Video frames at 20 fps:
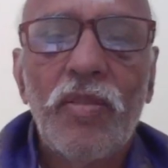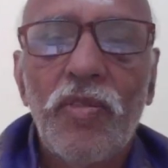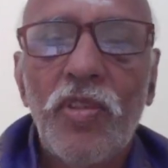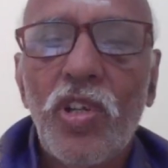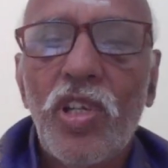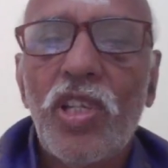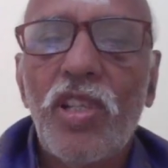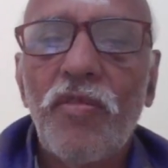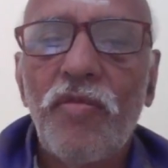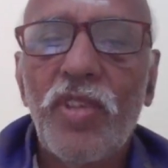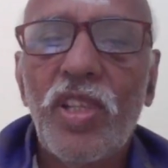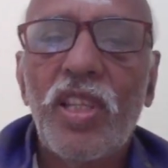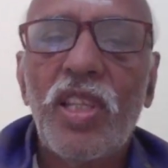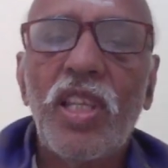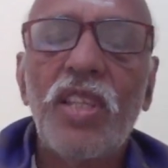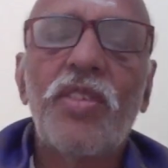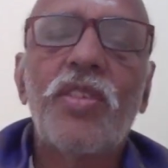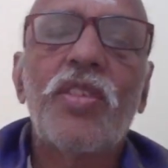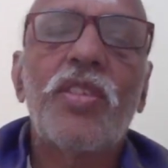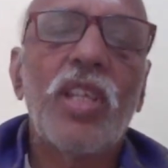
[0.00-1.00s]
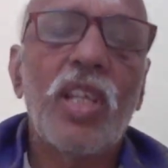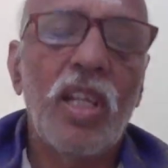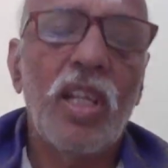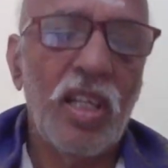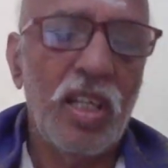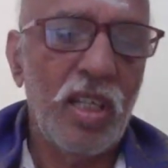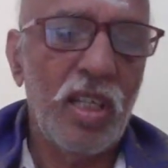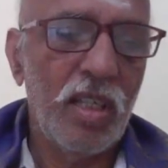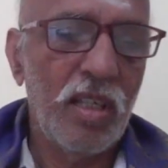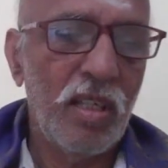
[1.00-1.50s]
Yes, with this
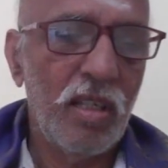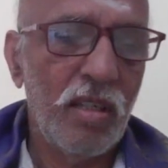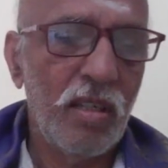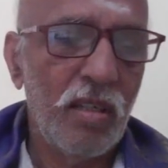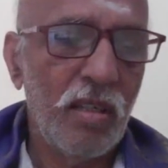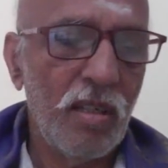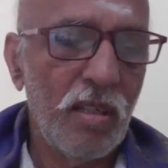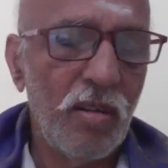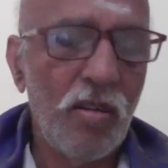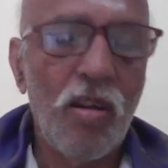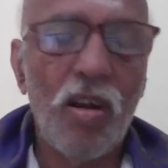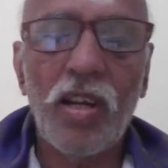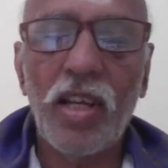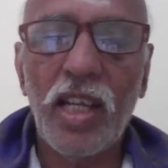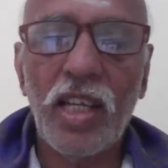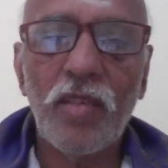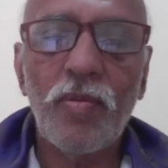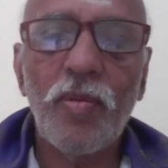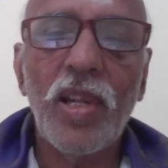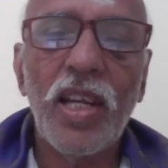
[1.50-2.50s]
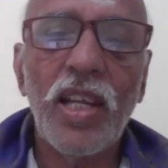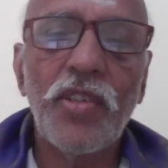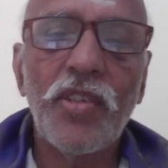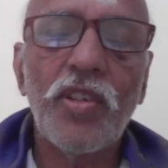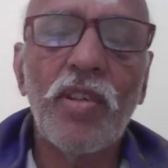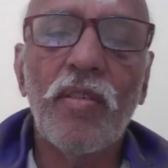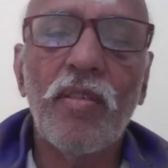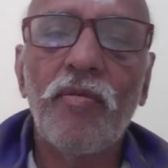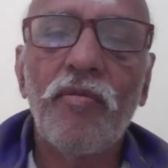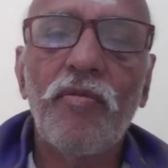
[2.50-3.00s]
long
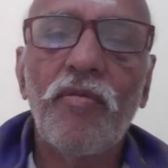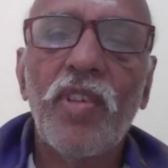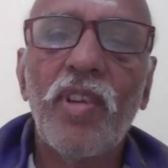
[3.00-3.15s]
explanation,